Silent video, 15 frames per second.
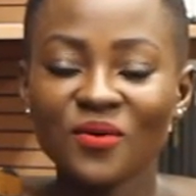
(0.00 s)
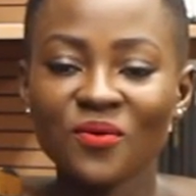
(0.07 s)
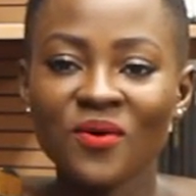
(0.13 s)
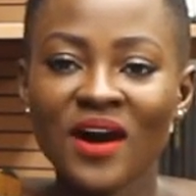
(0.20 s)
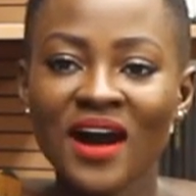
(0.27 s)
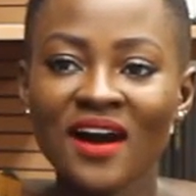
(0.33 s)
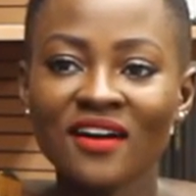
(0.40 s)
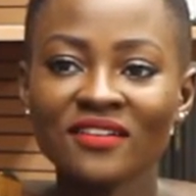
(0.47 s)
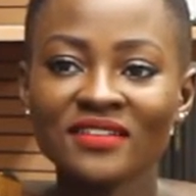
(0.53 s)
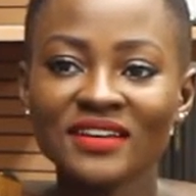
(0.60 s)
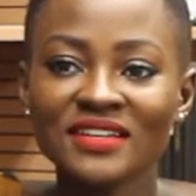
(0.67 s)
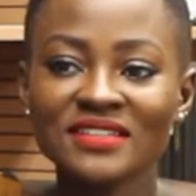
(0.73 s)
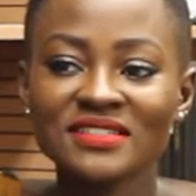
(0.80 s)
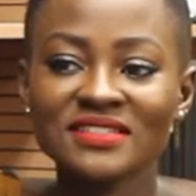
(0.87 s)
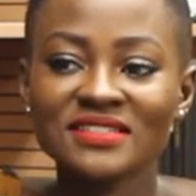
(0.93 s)
Wow,
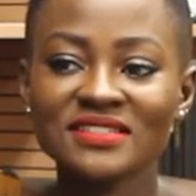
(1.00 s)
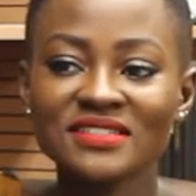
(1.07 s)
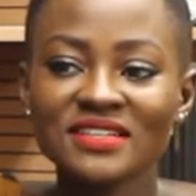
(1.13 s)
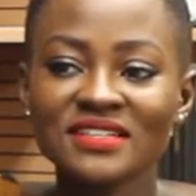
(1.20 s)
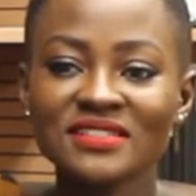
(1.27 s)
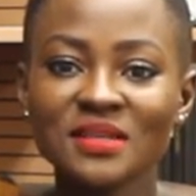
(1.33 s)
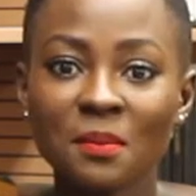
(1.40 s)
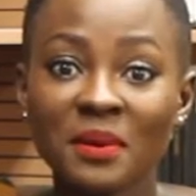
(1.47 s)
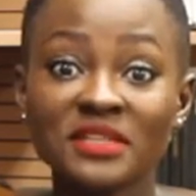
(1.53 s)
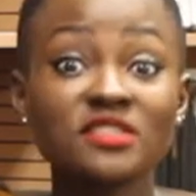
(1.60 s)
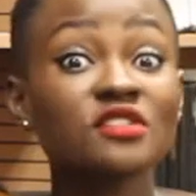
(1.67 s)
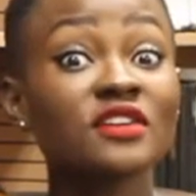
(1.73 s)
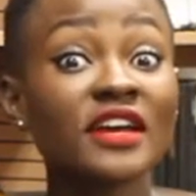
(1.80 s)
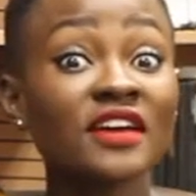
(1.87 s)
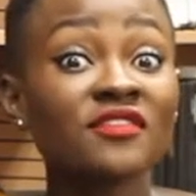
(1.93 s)
it's it's a
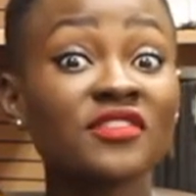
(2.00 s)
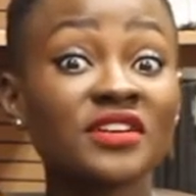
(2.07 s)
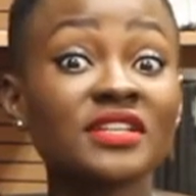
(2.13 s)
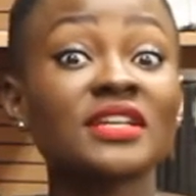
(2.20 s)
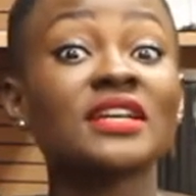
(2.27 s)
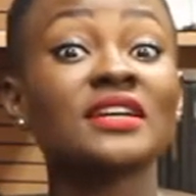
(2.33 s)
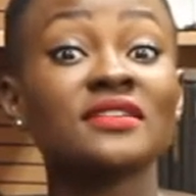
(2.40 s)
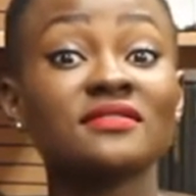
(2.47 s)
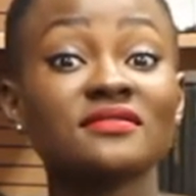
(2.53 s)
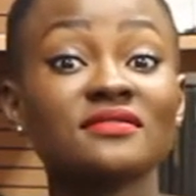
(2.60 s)
battle every day.